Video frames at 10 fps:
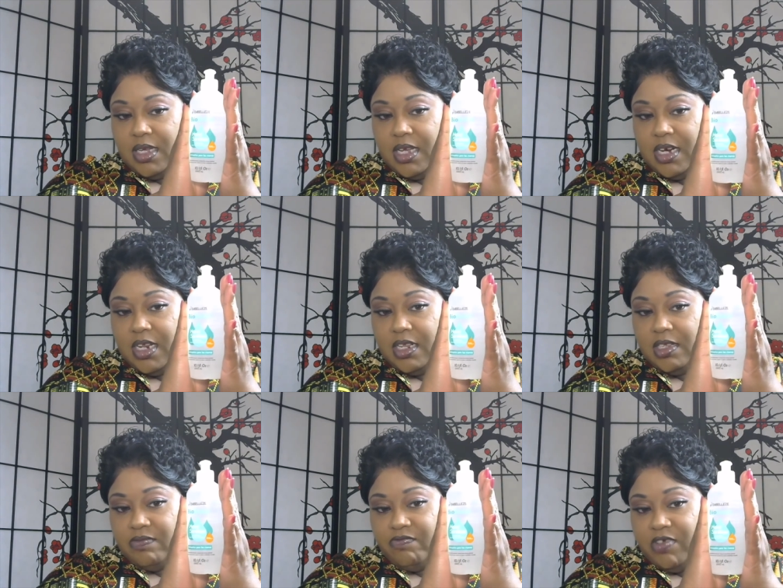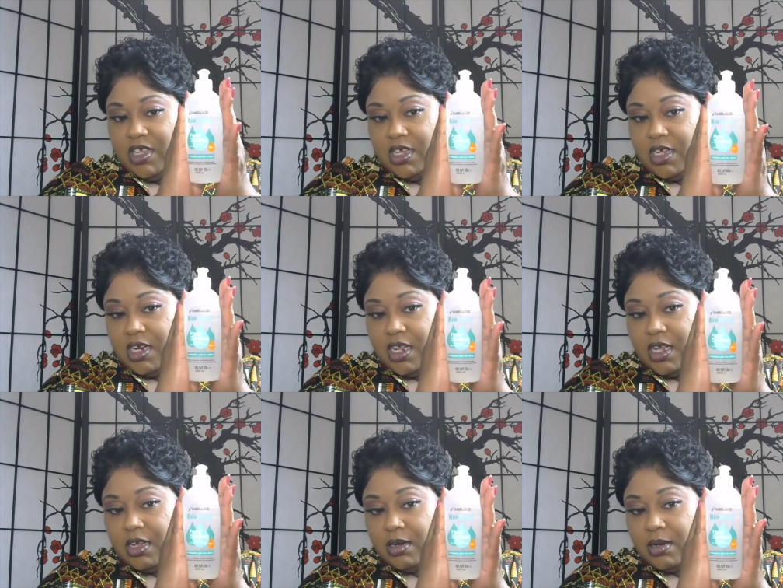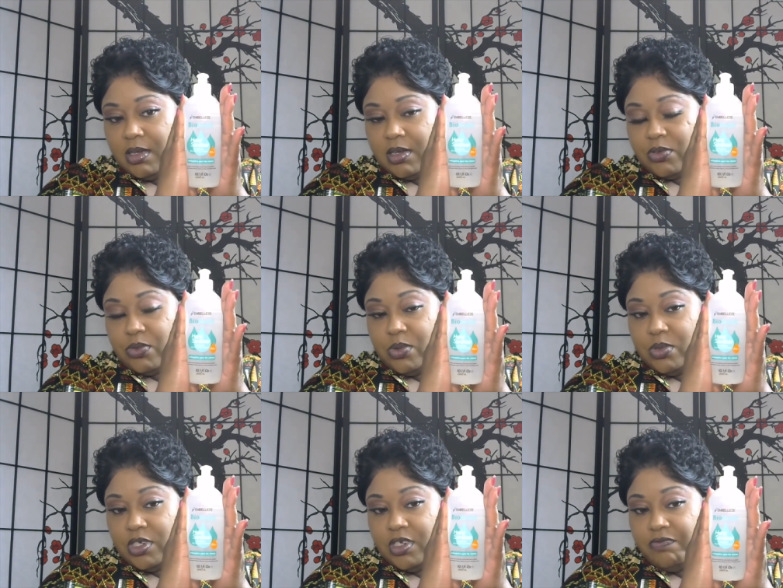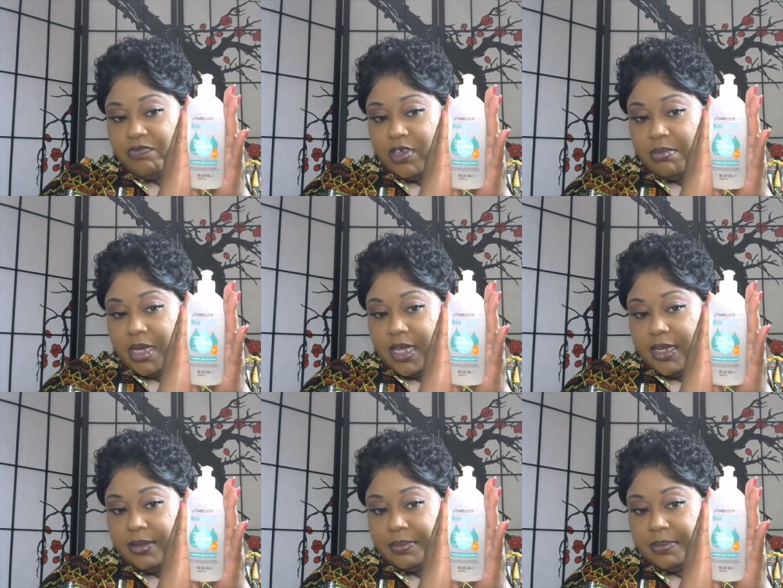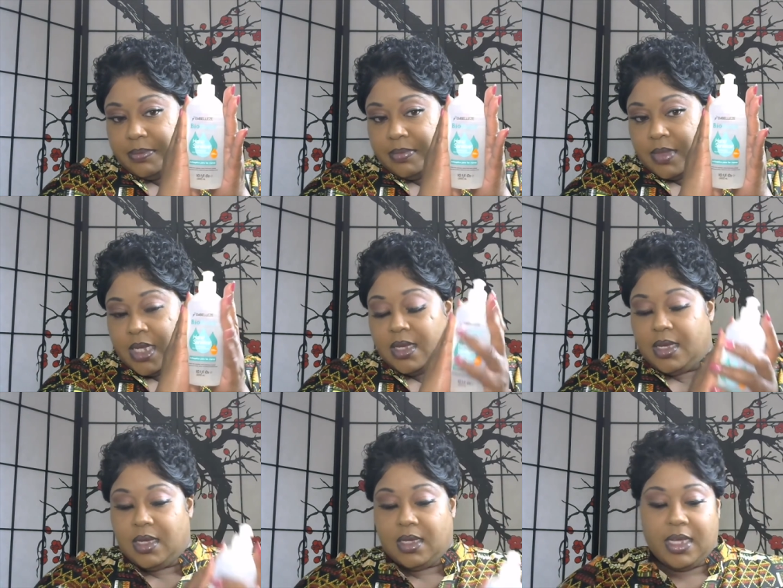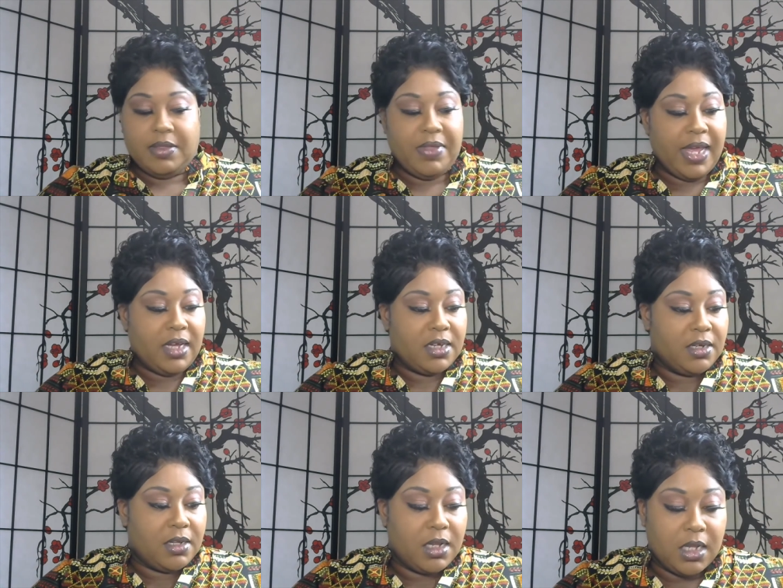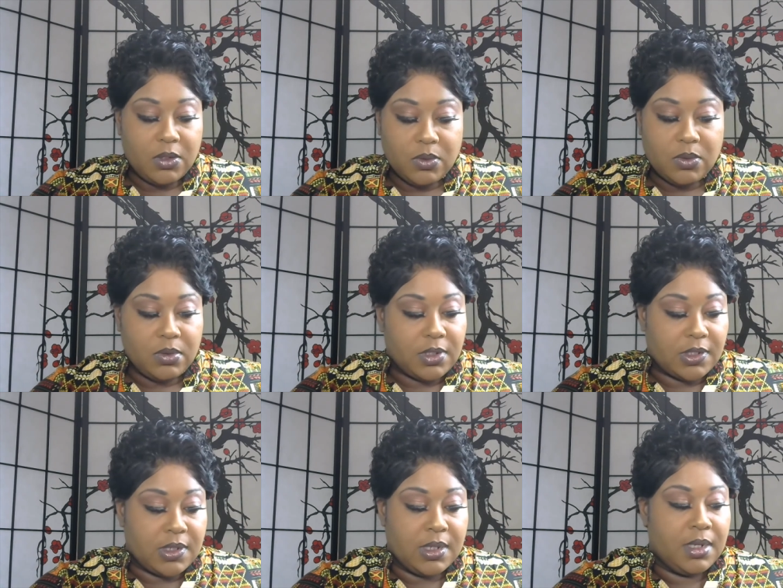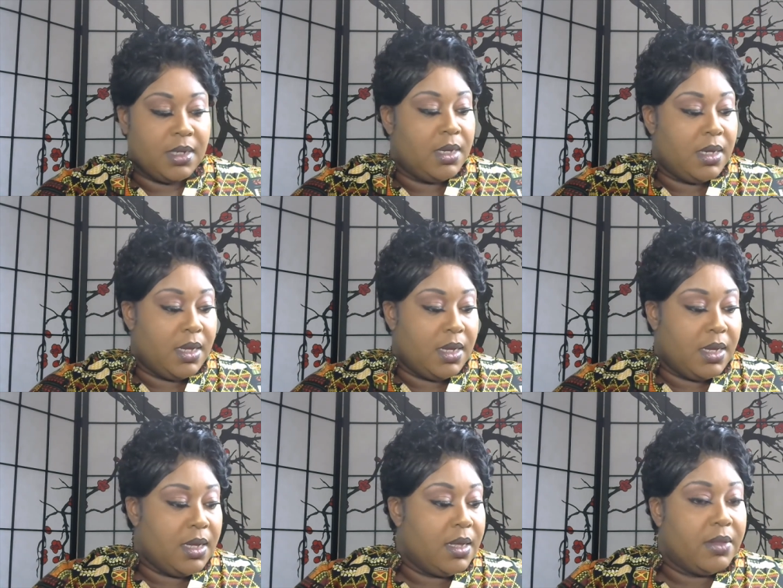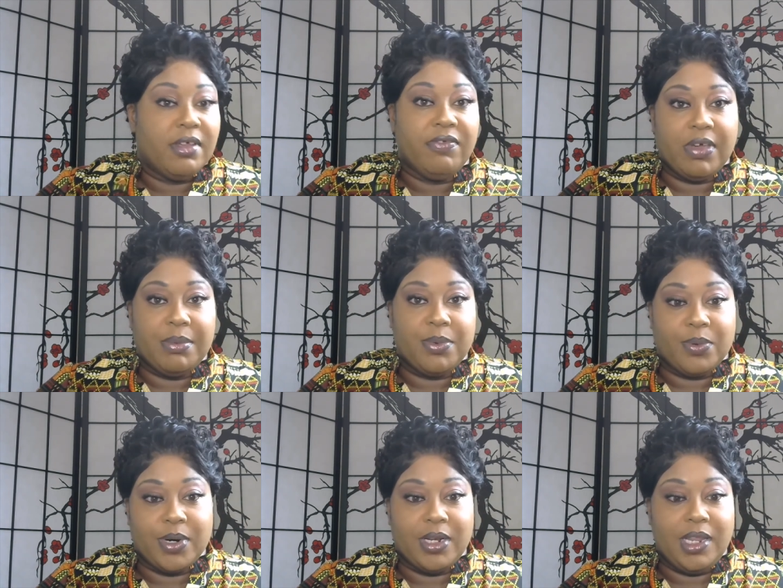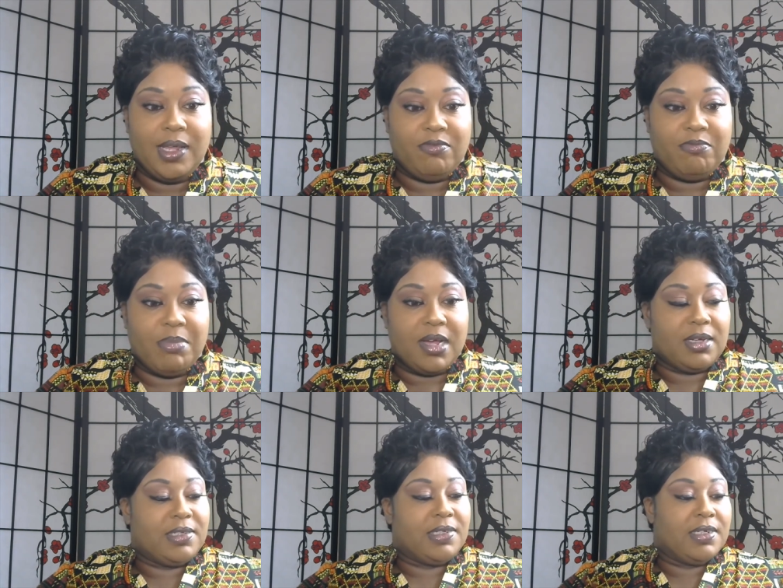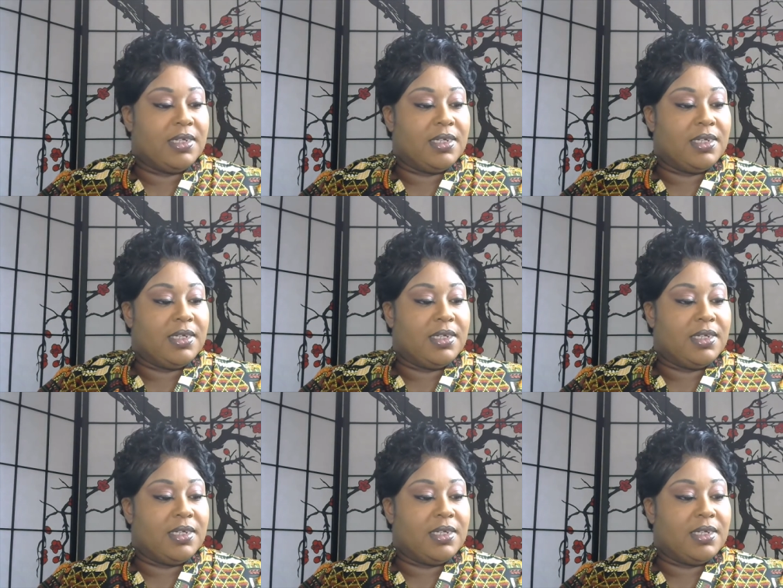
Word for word: And it is vegan and cruelty-free made. And that concludes the February Love Box.